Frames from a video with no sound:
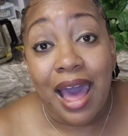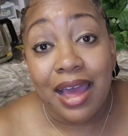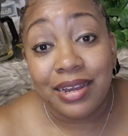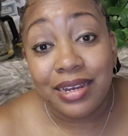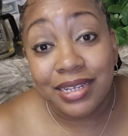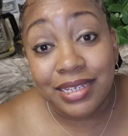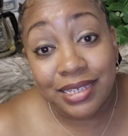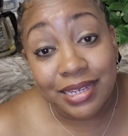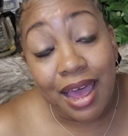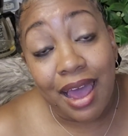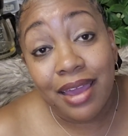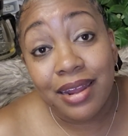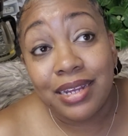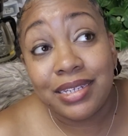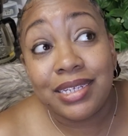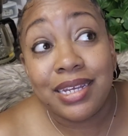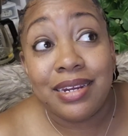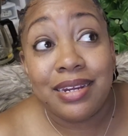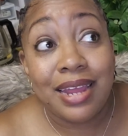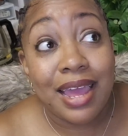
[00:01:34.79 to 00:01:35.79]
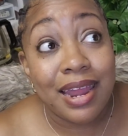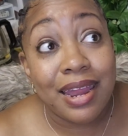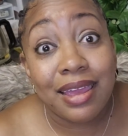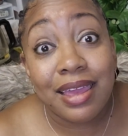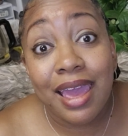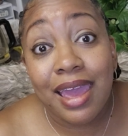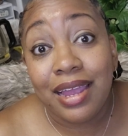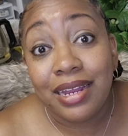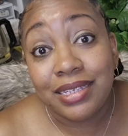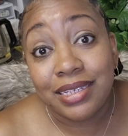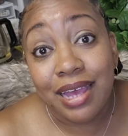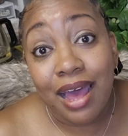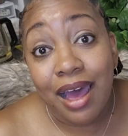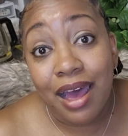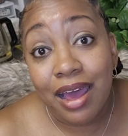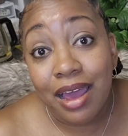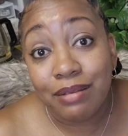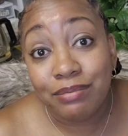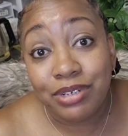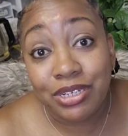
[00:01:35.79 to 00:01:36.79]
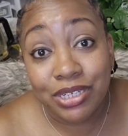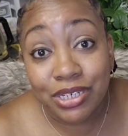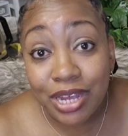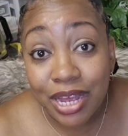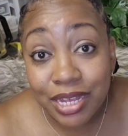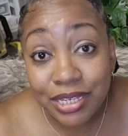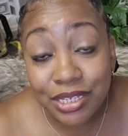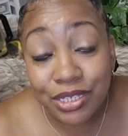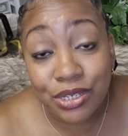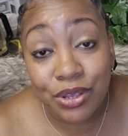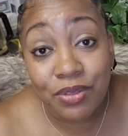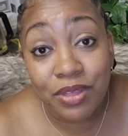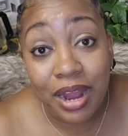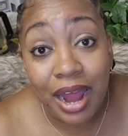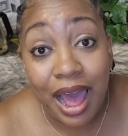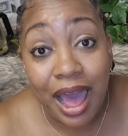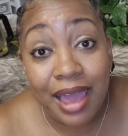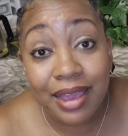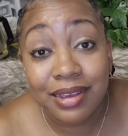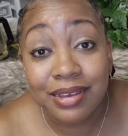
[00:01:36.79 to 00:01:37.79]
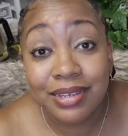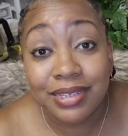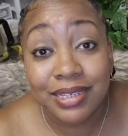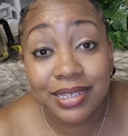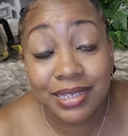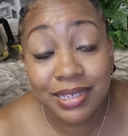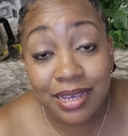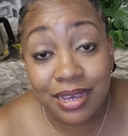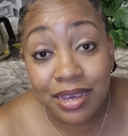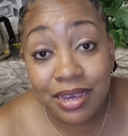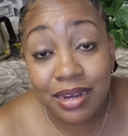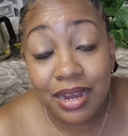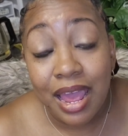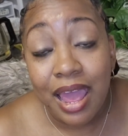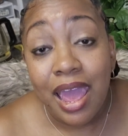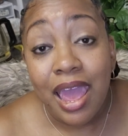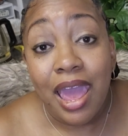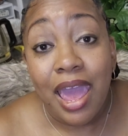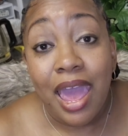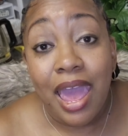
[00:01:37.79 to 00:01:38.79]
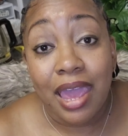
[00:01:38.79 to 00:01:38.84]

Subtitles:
I decided to dedicate time just so that I could sit